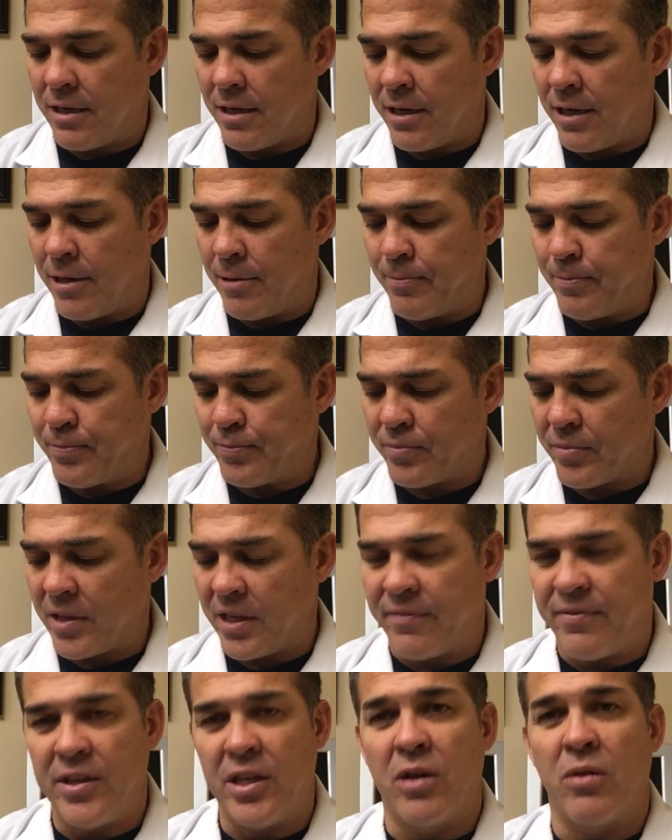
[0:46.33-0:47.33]
Um,
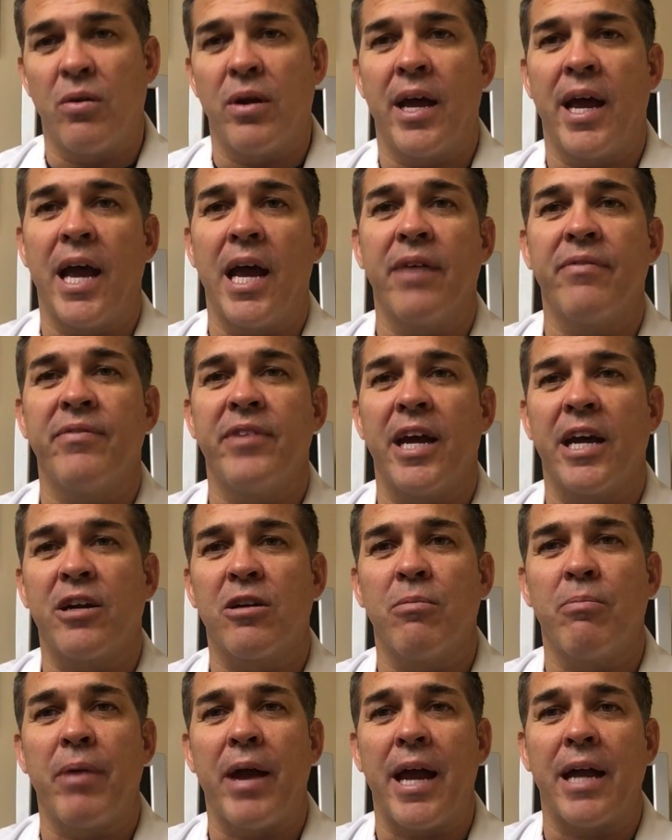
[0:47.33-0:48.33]
if you don't have neck
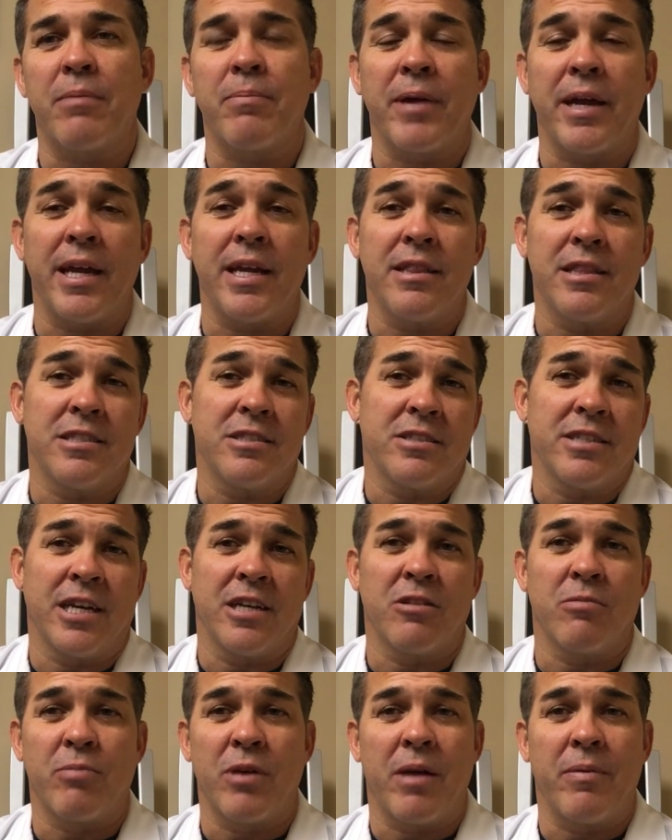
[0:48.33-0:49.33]
or back pain, this
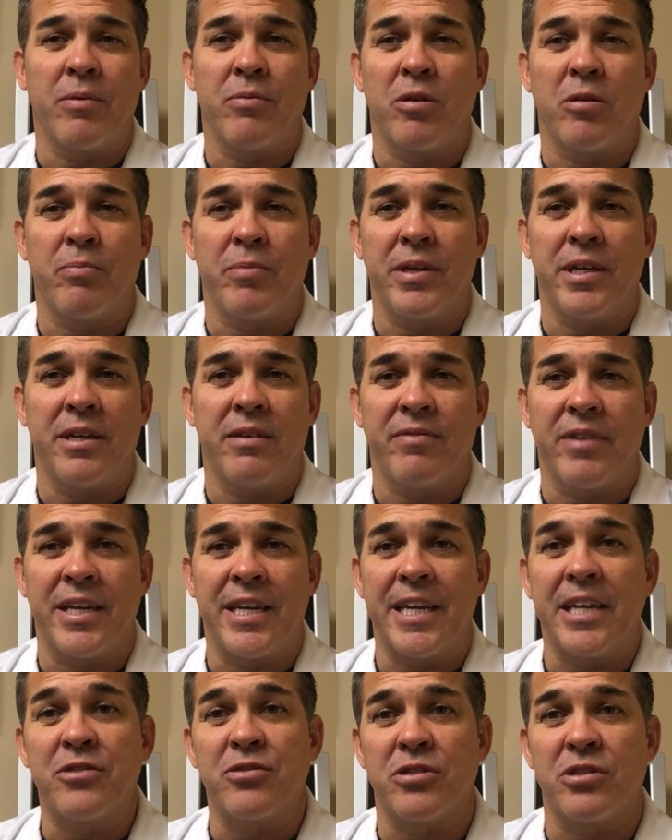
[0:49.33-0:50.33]
channel probably won't be of
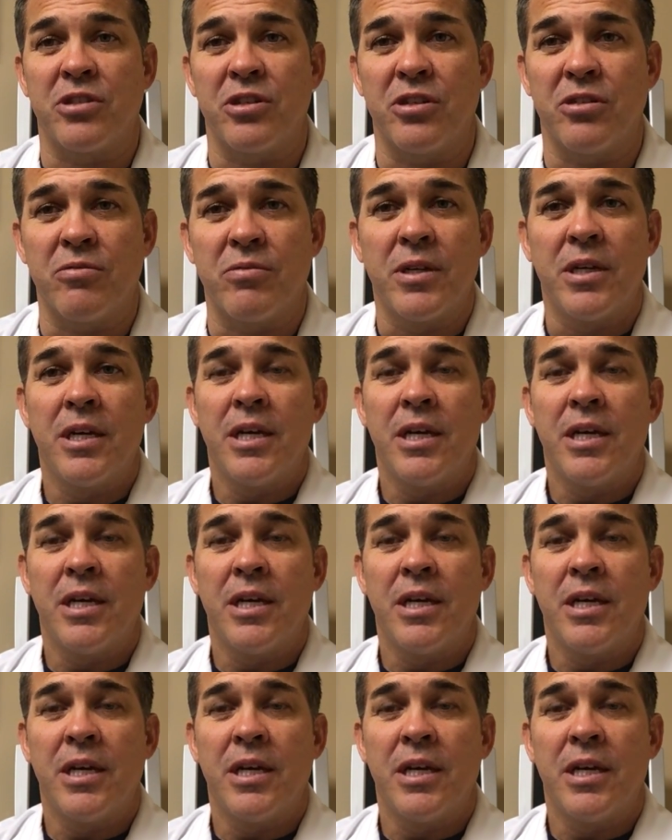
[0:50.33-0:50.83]
any interest to you.